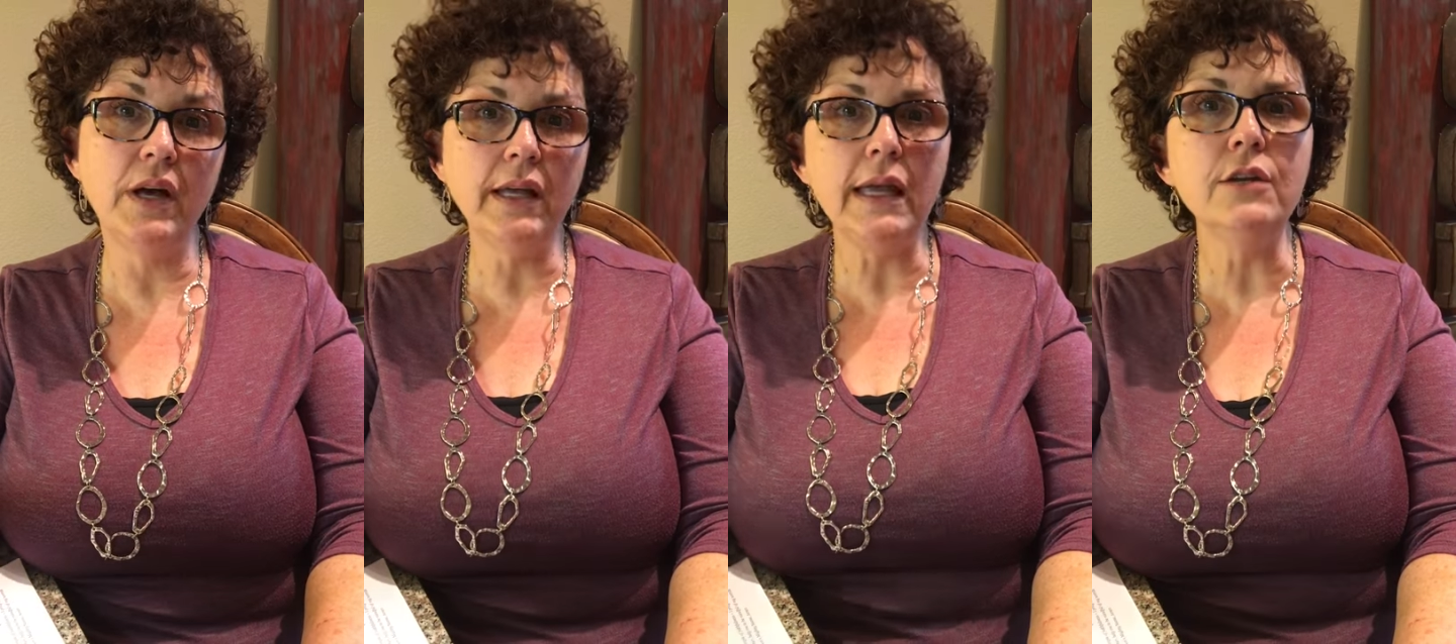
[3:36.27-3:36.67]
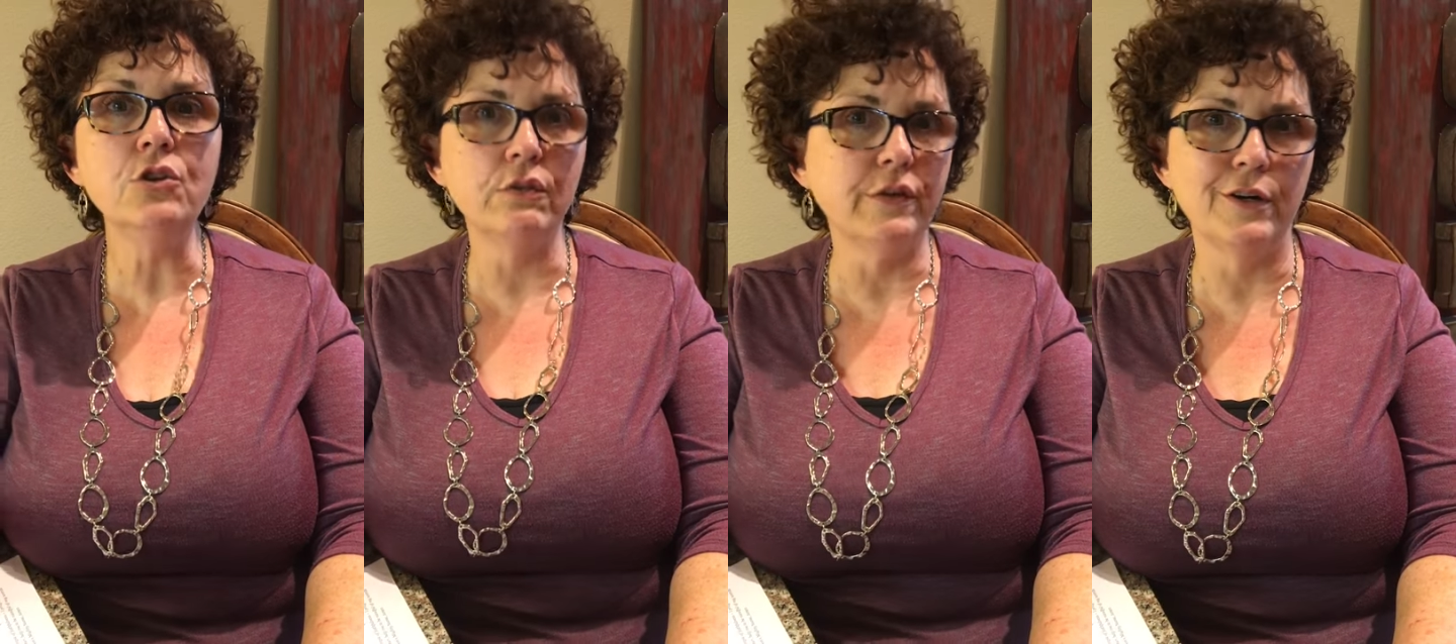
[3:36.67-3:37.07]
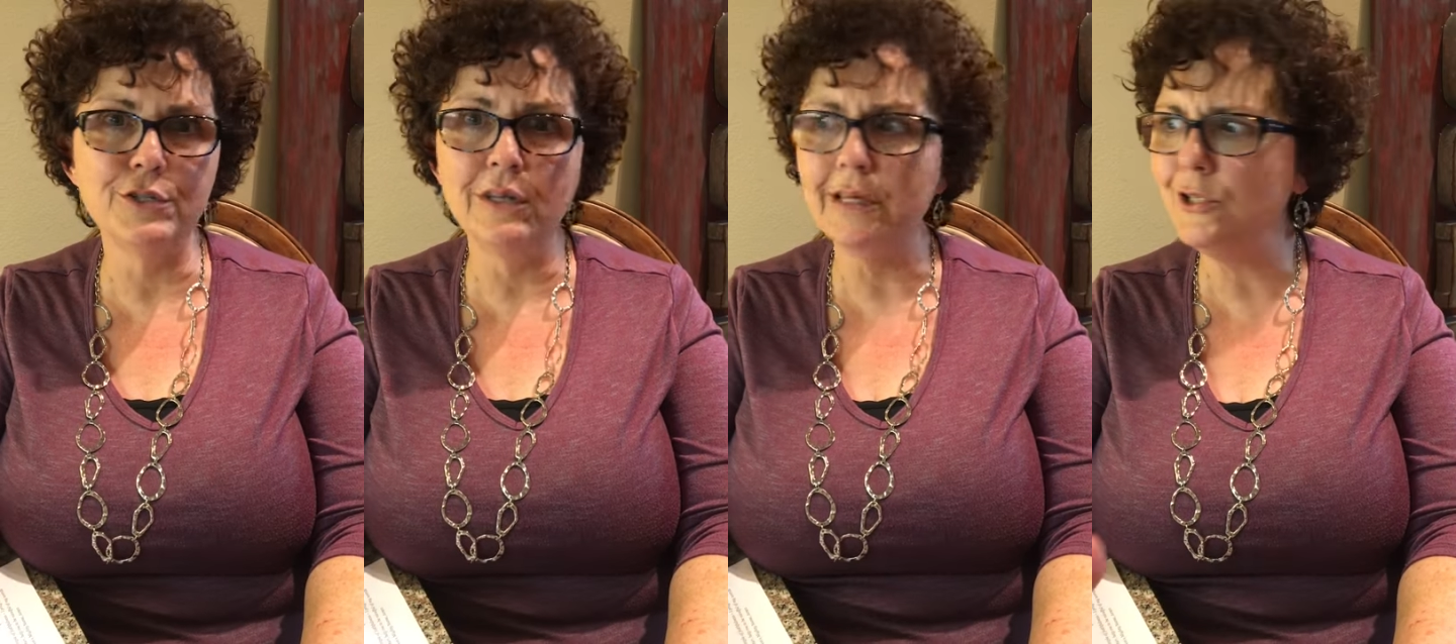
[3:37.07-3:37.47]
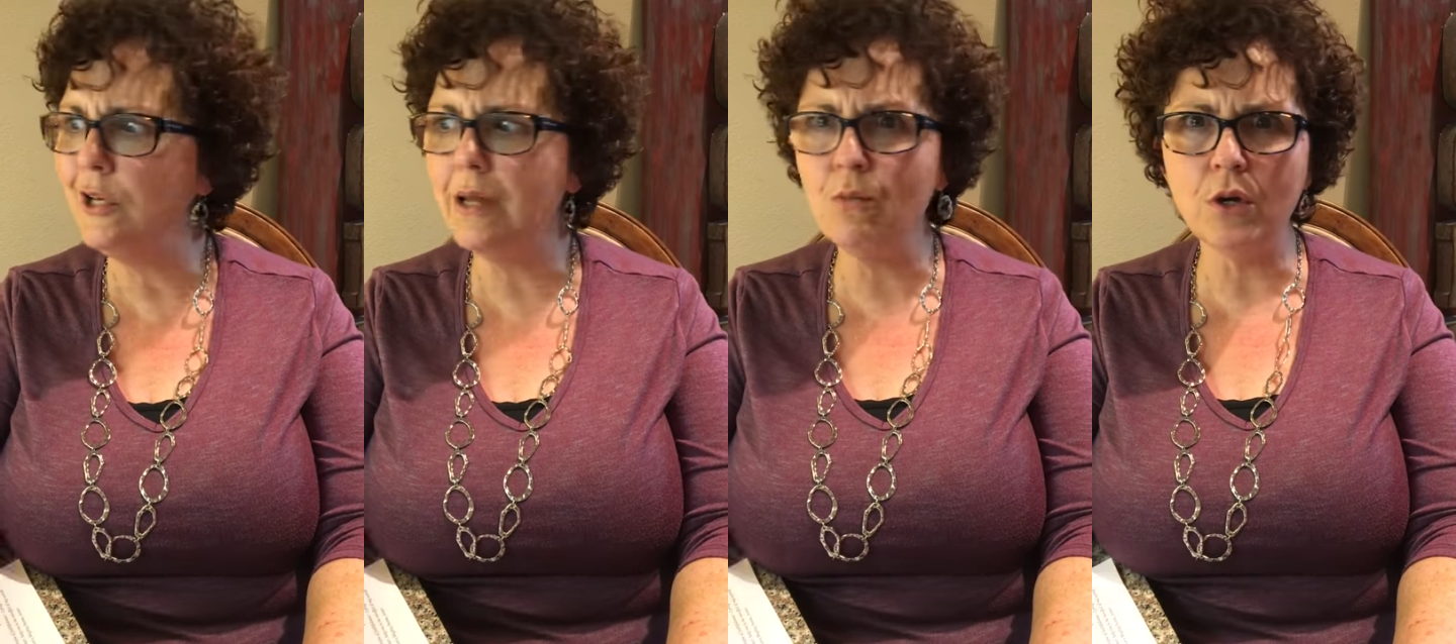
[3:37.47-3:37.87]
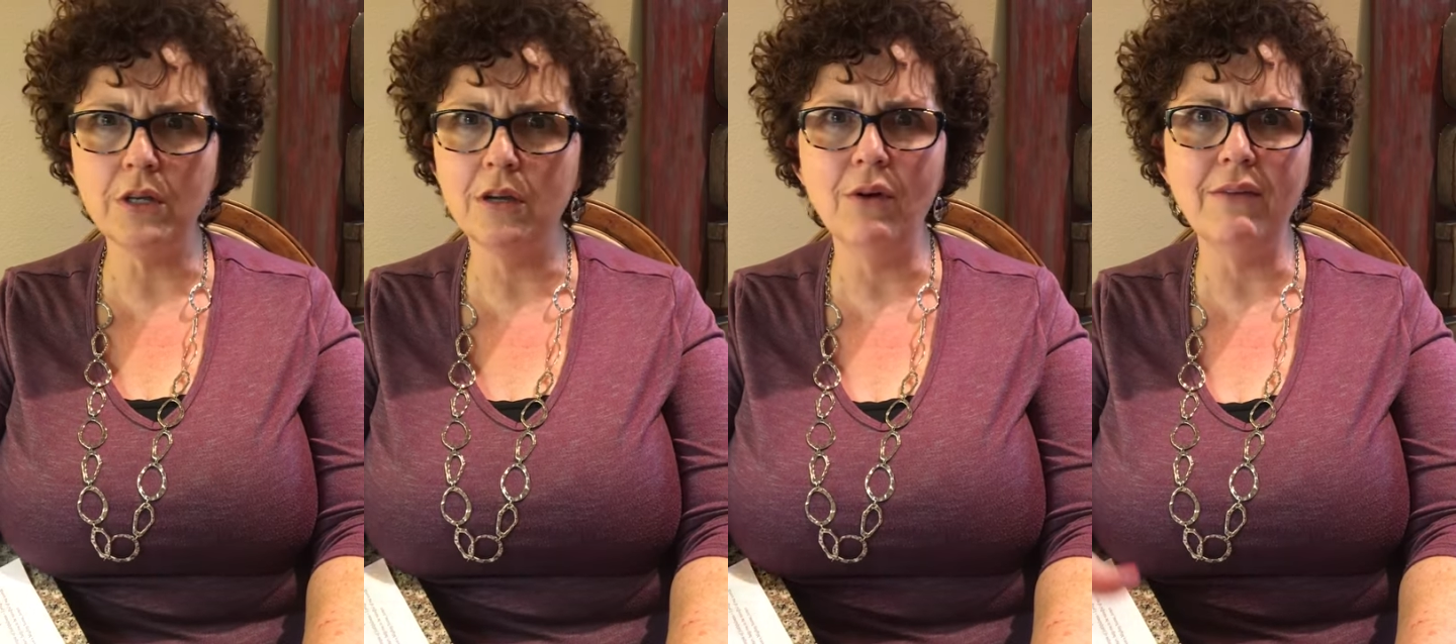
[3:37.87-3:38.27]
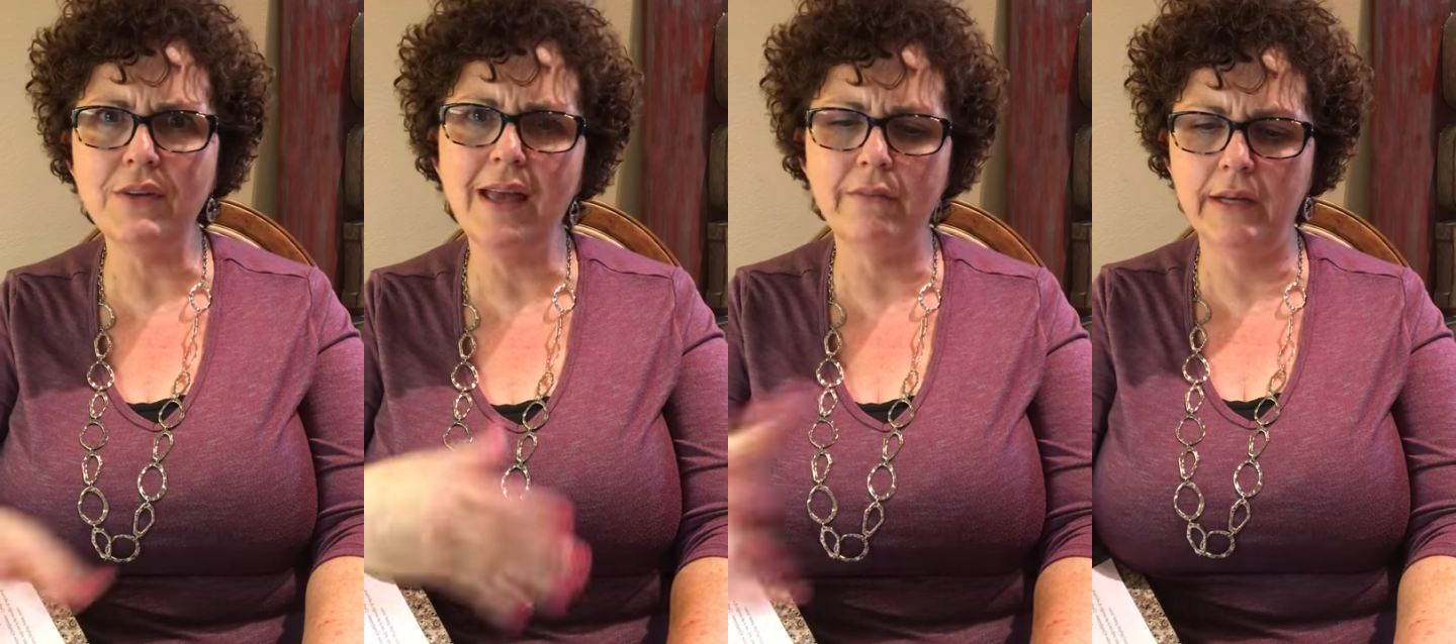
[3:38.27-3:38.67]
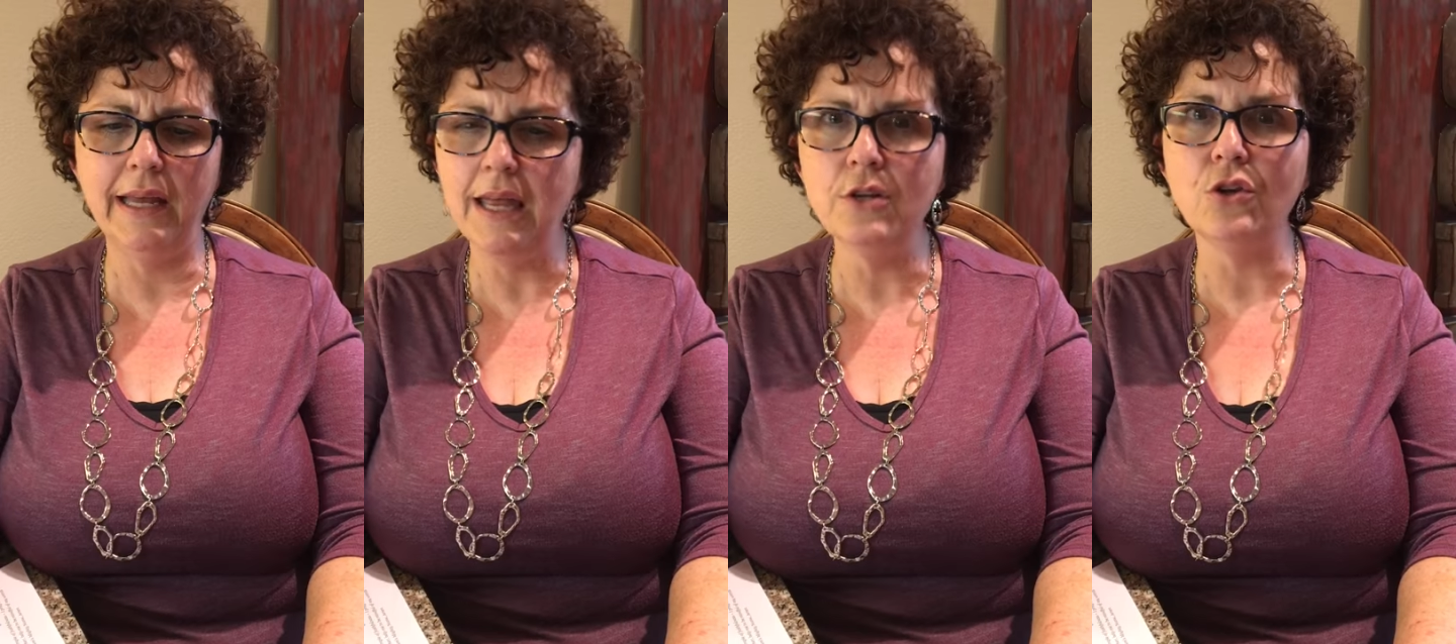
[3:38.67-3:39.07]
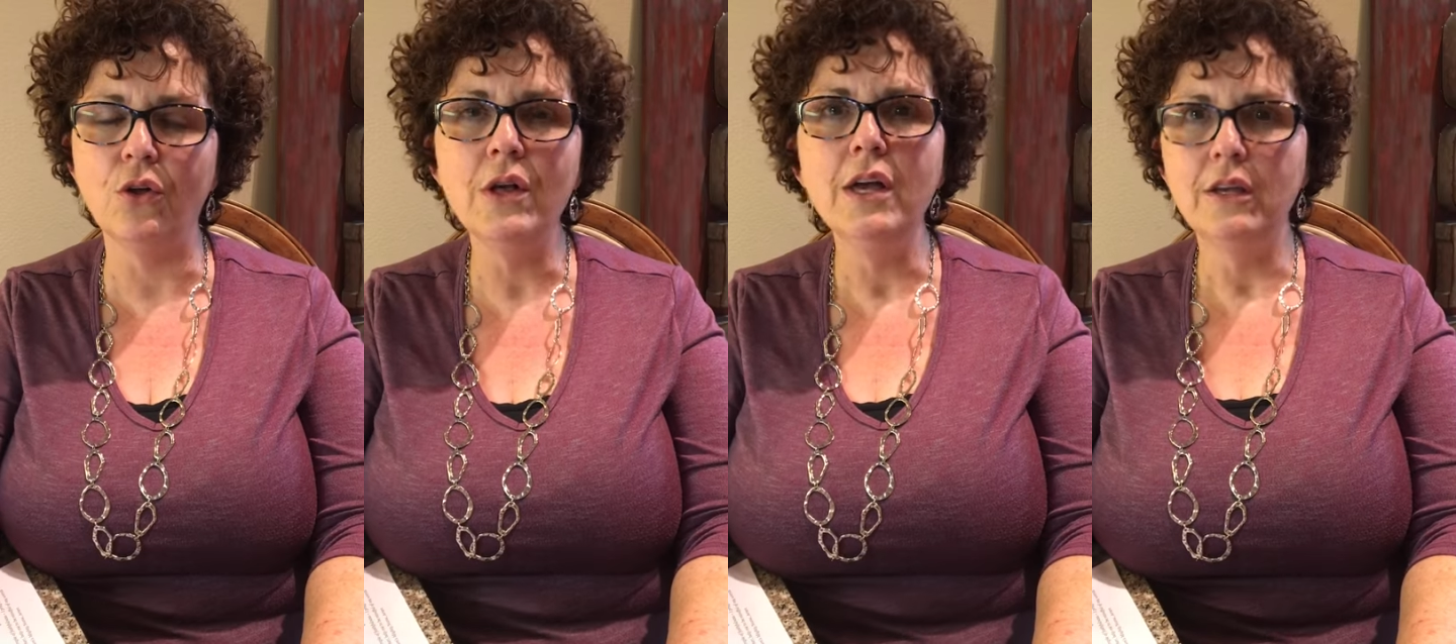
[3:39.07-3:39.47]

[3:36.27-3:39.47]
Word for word: a Kindle version that you can watch. You don't have to have a Kindle.